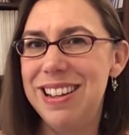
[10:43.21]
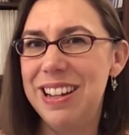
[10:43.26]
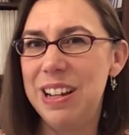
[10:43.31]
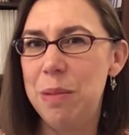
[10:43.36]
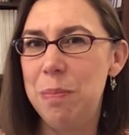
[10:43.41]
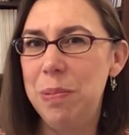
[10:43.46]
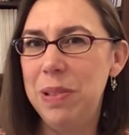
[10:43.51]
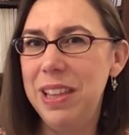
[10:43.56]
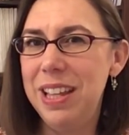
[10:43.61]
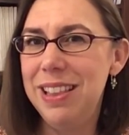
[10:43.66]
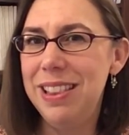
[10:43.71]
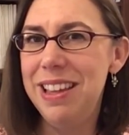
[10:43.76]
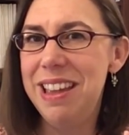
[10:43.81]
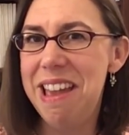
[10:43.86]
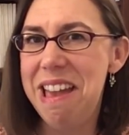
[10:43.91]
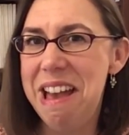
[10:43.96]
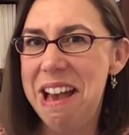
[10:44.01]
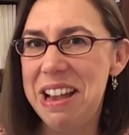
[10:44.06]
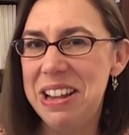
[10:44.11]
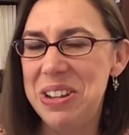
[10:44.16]
completely
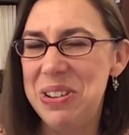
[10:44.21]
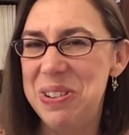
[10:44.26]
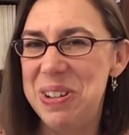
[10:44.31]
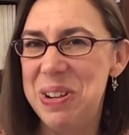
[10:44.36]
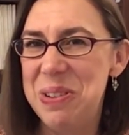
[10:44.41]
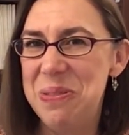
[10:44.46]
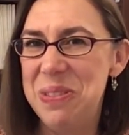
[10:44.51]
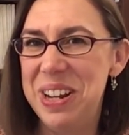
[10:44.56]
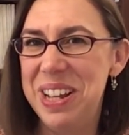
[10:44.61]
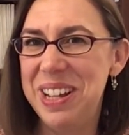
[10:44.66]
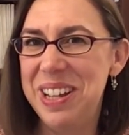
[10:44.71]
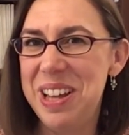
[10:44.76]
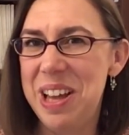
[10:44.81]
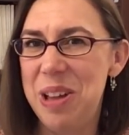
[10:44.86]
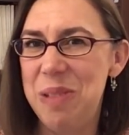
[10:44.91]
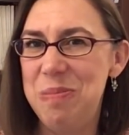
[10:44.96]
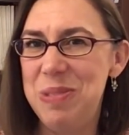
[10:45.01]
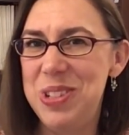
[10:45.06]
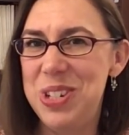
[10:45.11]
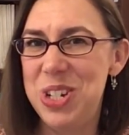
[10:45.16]
accurate when it
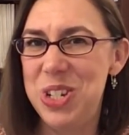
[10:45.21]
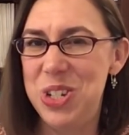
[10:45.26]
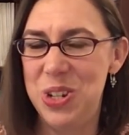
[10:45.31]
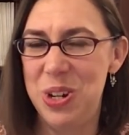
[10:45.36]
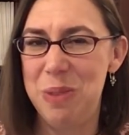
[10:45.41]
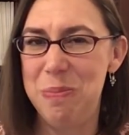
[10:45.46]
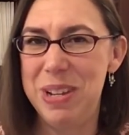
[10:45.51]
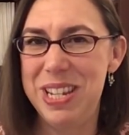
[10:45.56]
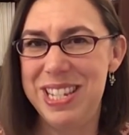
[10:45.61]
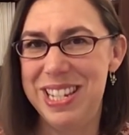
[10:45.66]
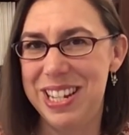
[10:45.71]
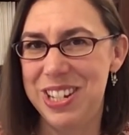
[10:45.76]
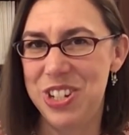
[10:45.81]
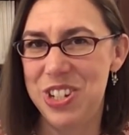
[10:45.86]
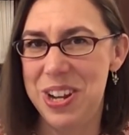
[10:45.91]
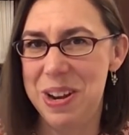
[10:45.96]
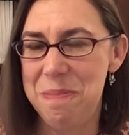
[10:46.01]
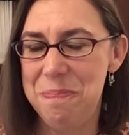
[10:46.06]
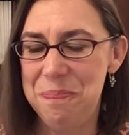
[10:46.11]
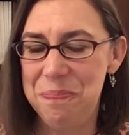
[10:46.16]
comes to German
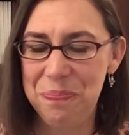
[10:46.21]
diction.